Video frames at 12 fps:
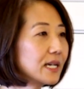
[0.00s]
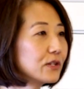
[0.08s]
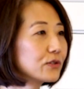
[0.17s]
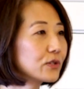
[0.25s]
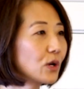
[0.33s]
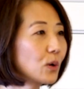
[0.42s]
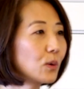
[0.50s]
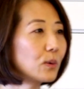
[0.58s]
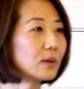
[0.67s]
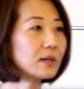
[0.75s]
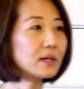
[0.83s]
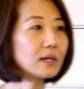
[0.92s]

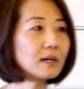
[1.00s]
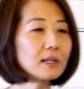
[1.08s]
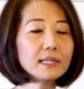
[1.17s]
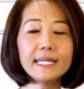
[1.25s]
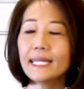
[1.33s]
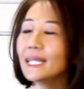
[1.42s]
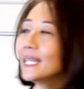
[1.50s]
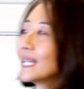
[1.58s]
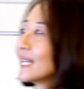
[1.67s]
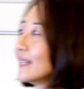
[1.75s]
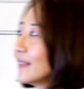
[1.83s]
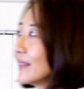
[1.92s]
So leaning into